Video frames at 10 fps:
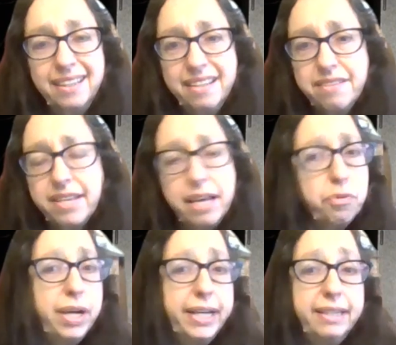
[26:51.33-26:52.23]
The same
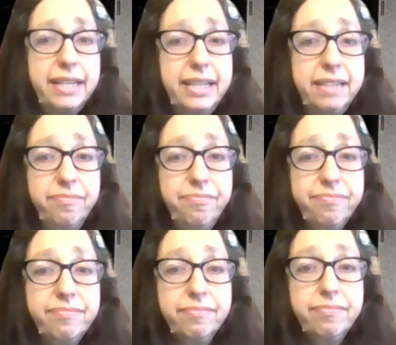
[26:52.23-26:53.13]
way that,
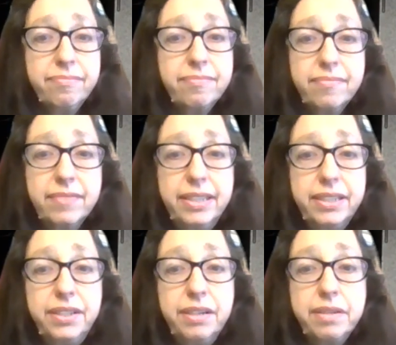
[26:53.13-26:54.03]

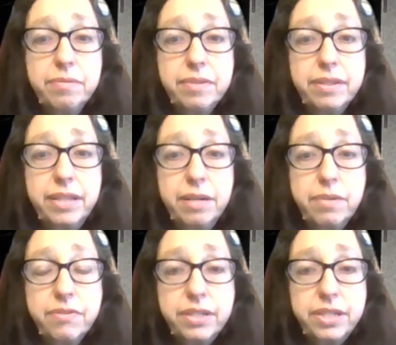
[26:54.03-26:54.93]
there
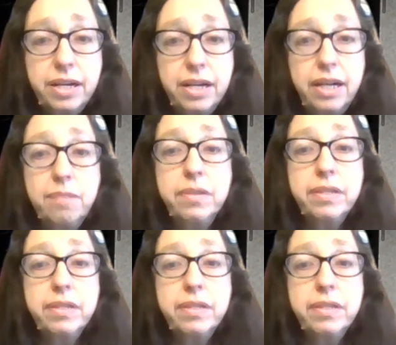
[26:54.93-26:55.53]
was a time